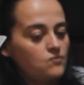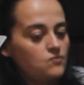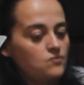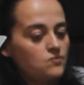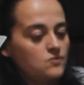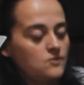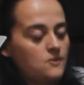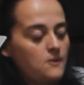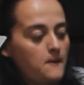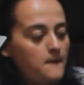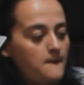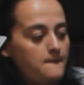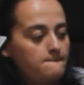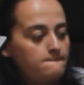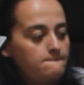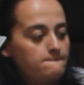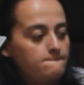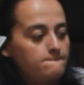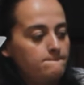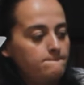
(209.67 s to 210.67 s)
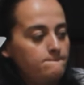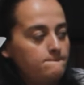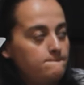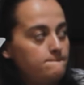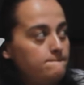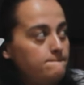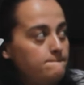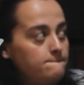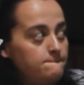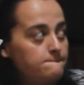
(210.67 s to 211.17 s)

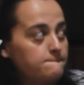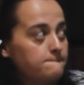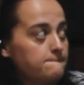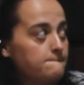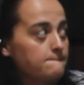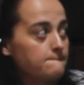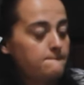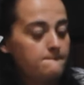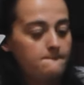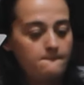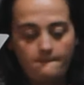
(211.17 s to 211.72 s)
[no speech]